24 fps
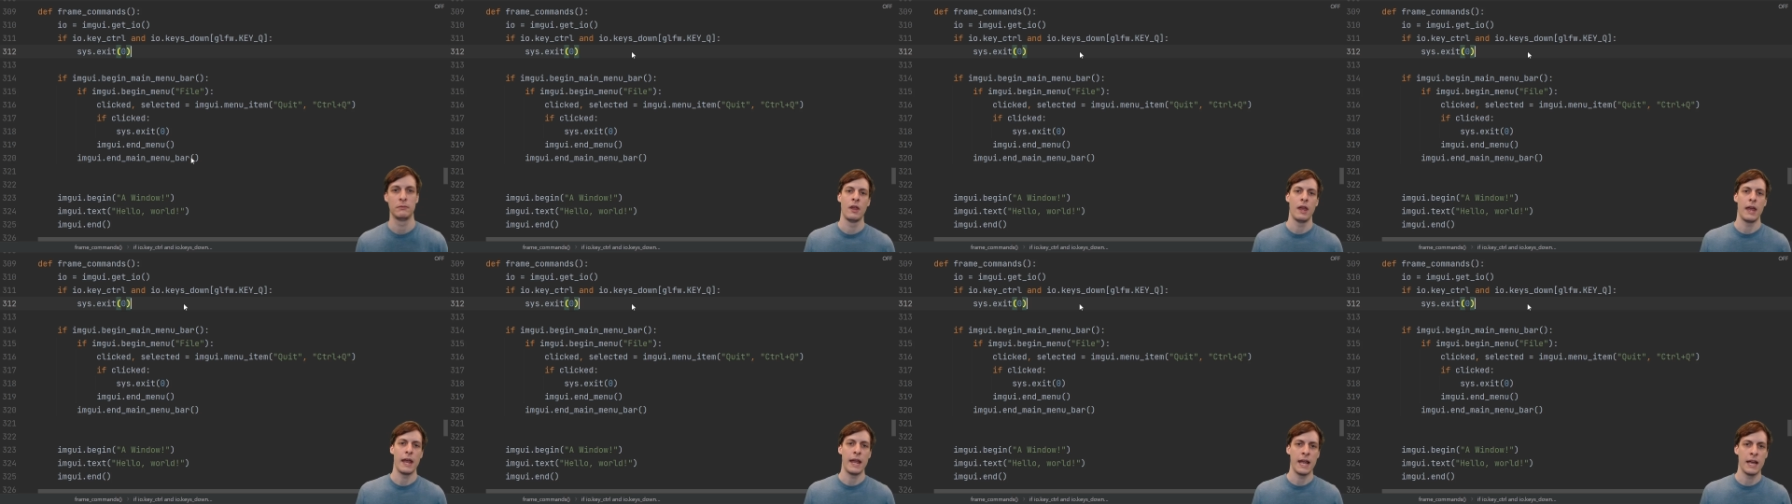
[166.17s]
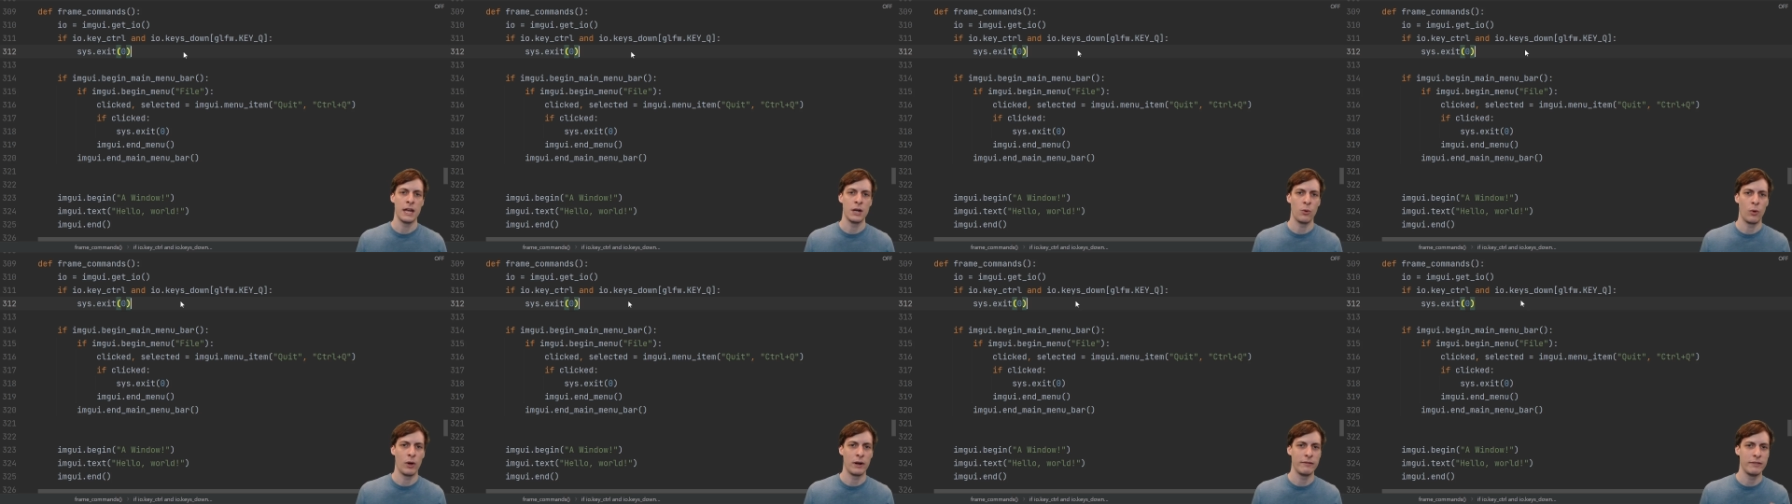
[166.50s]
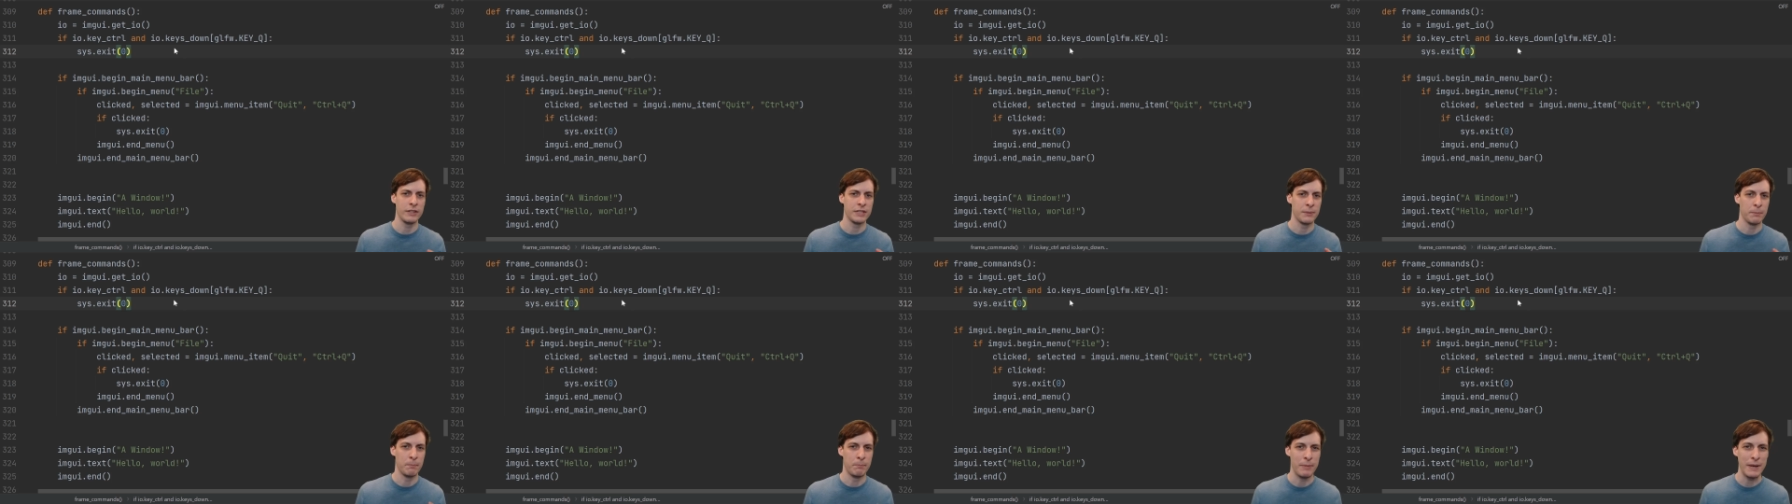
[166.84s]
And one of
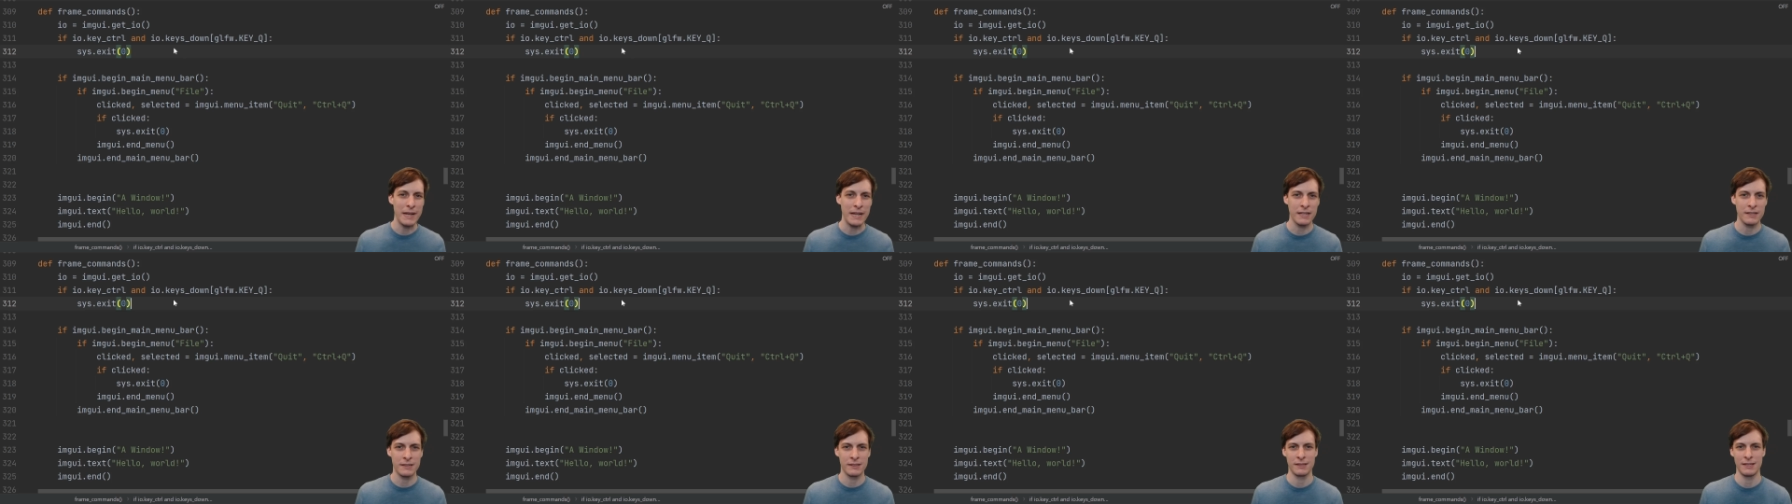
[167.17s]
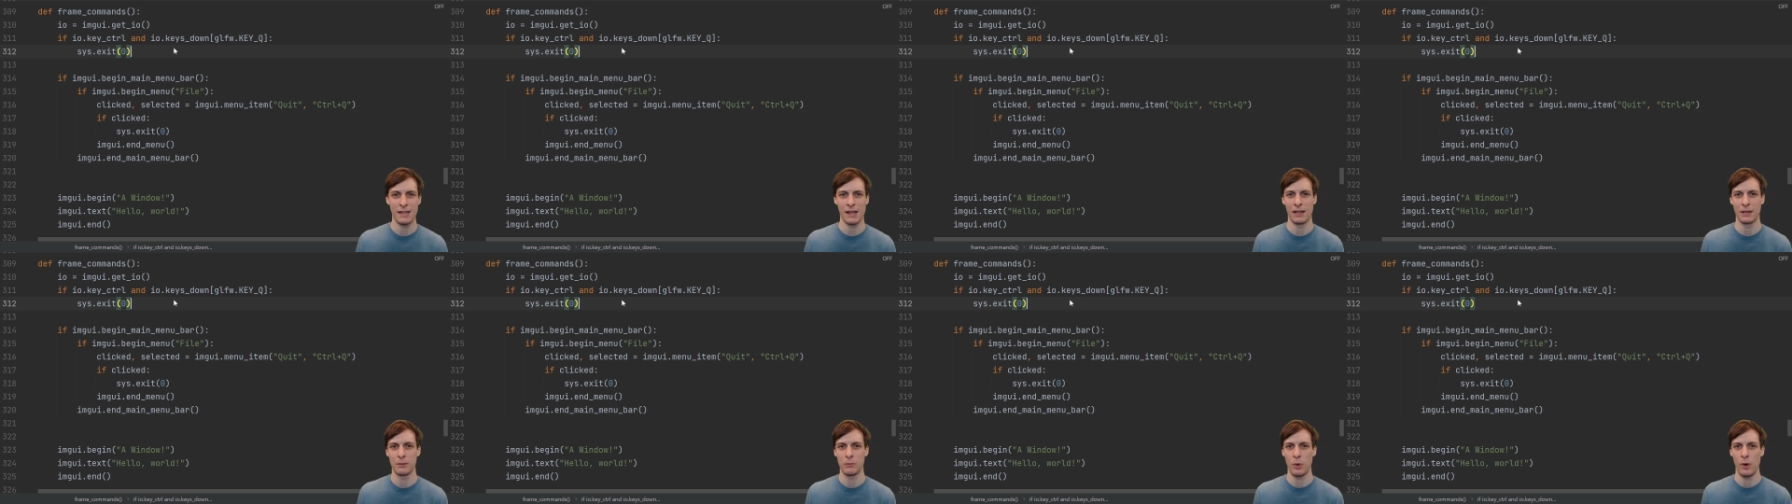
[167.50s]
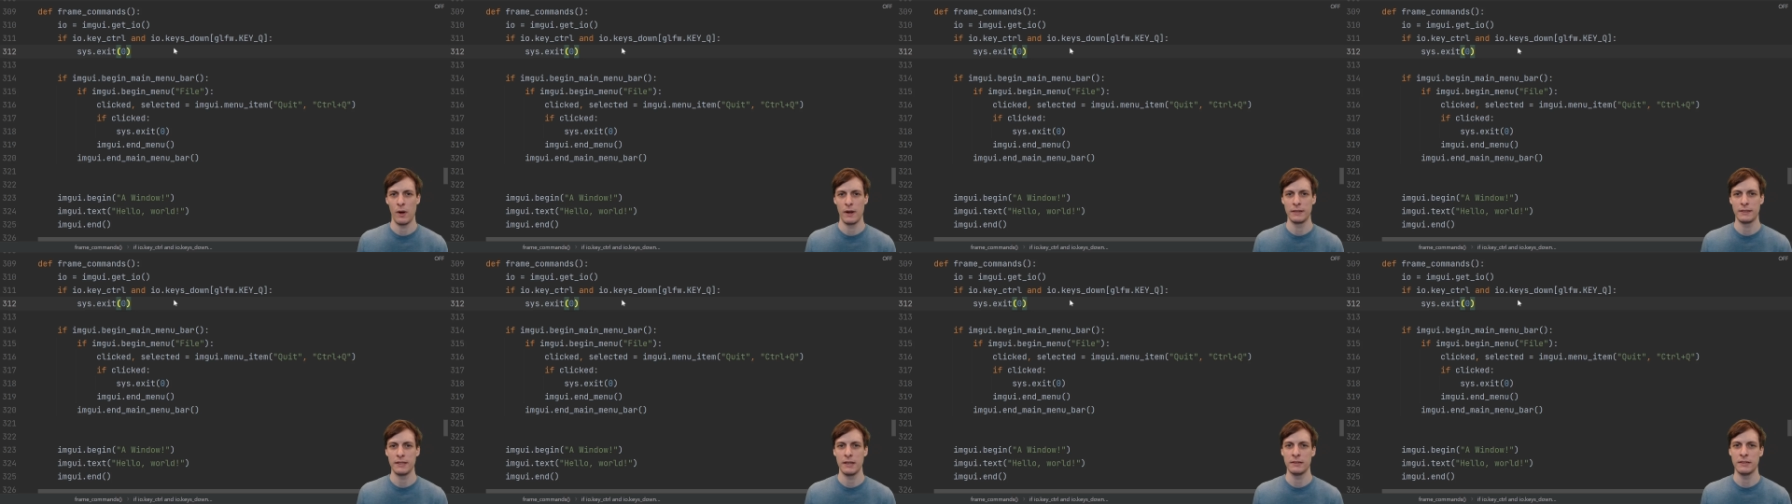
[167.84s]
its biggest selling
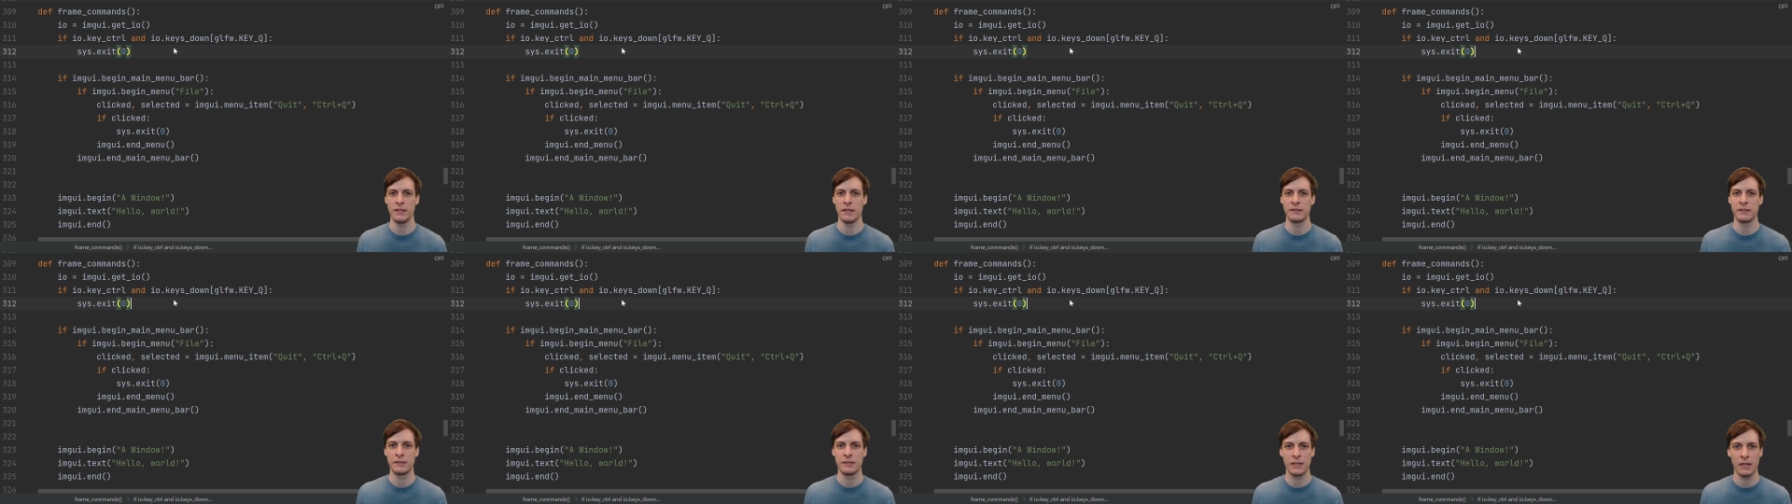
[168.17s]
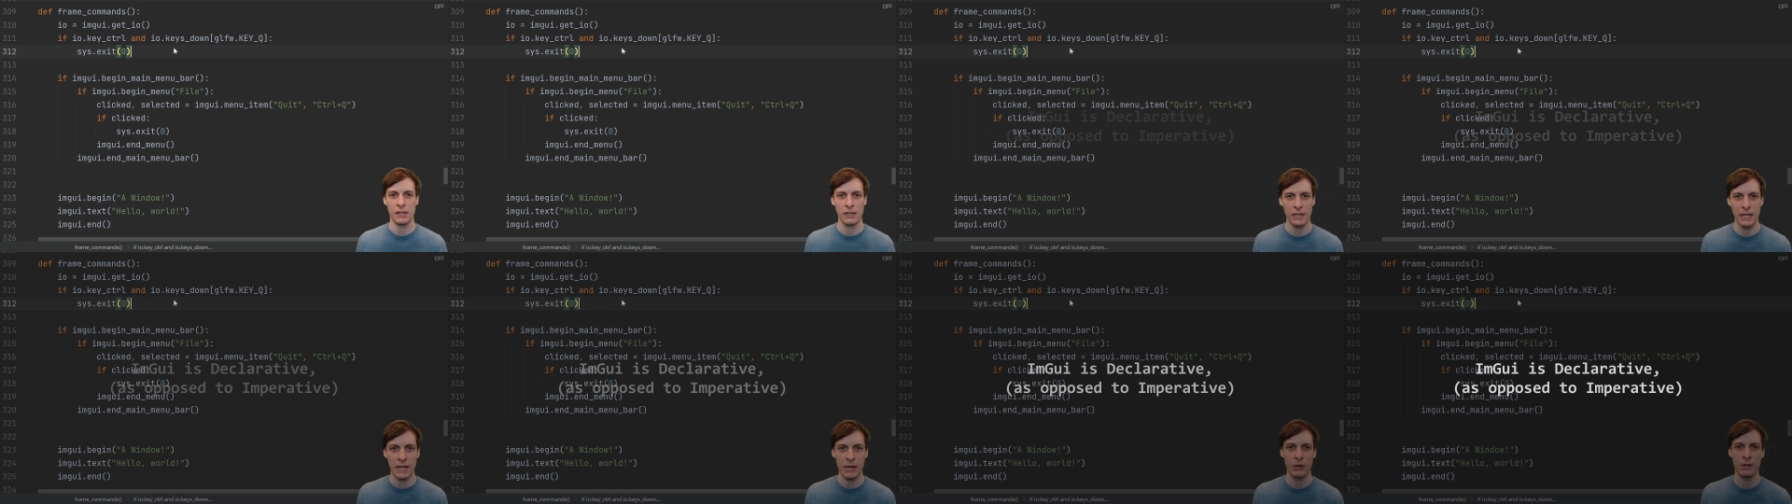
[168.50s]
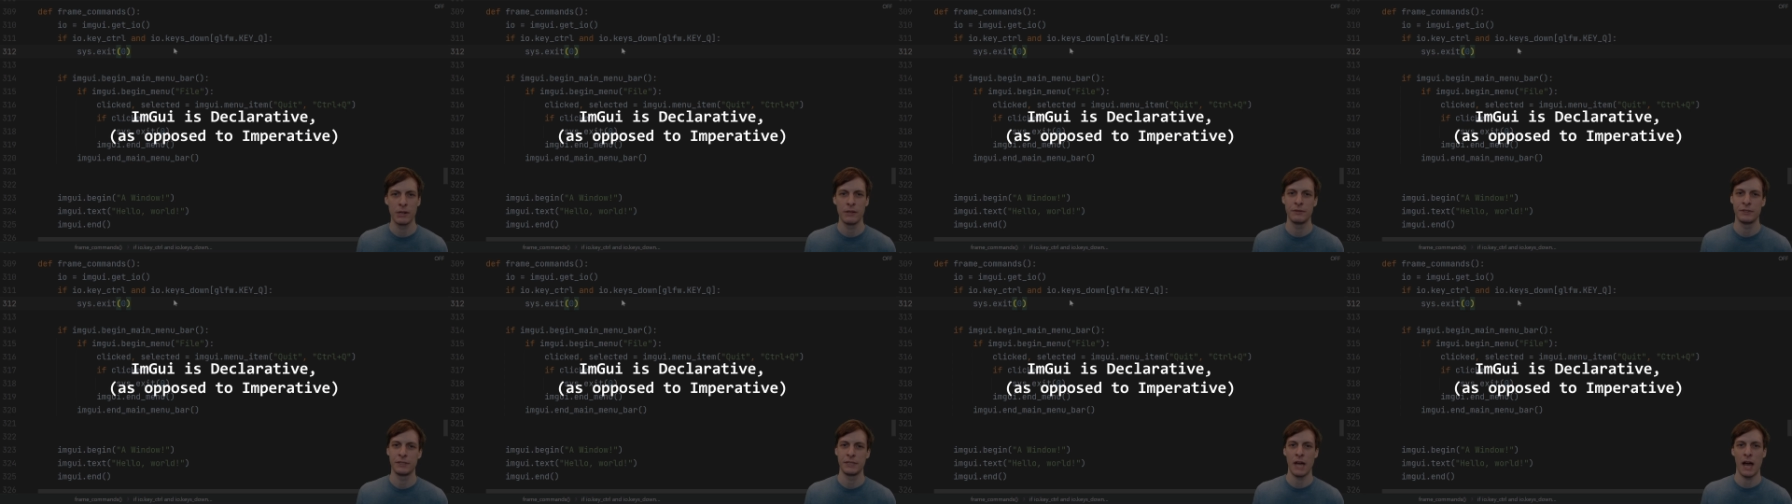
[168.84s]
points is its
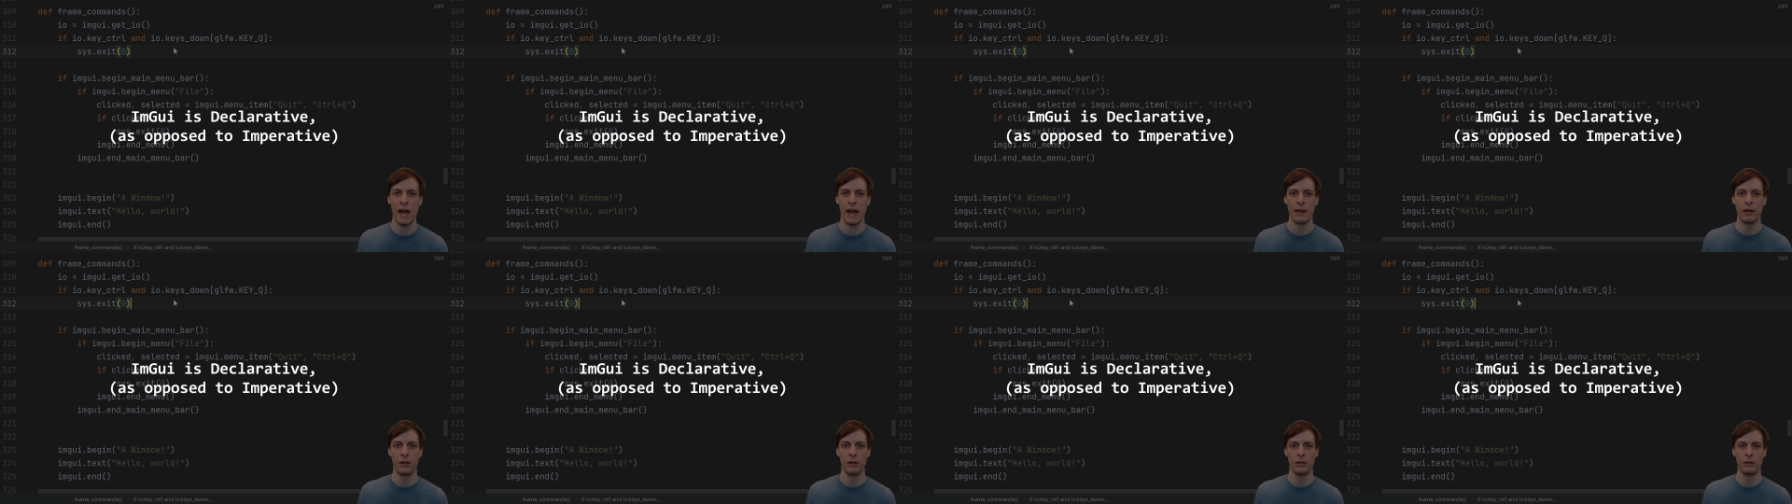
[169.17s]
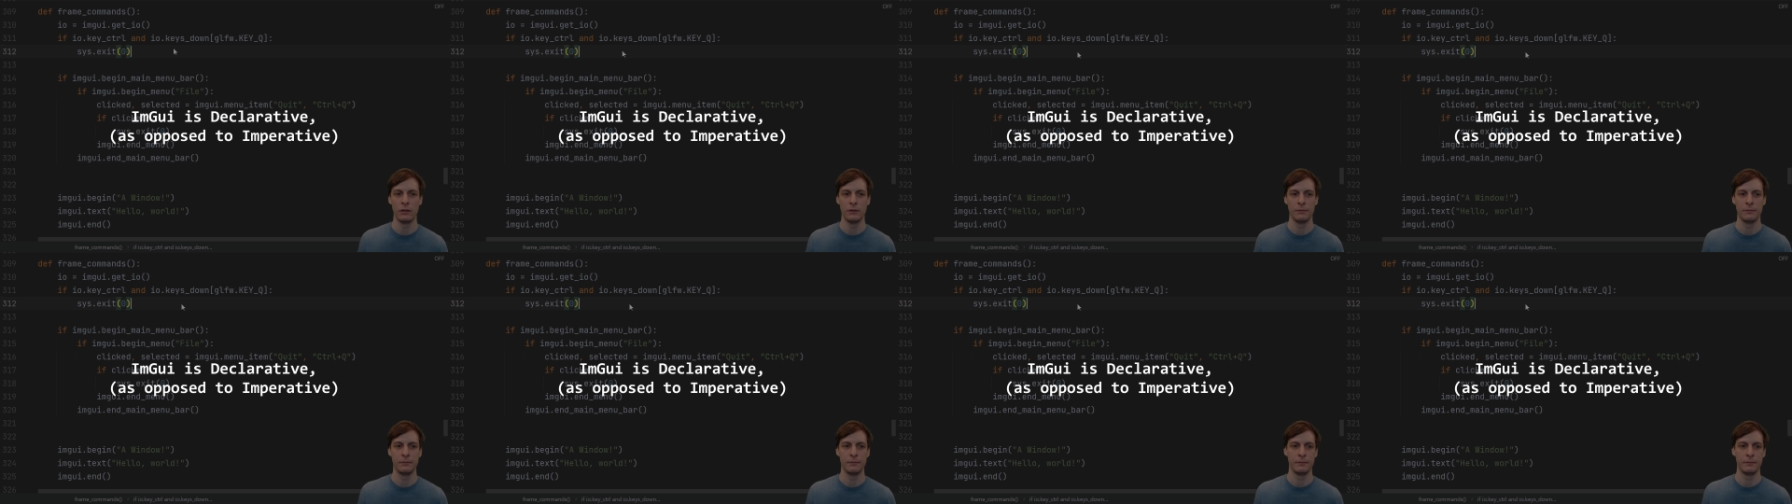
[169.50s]
declarative style.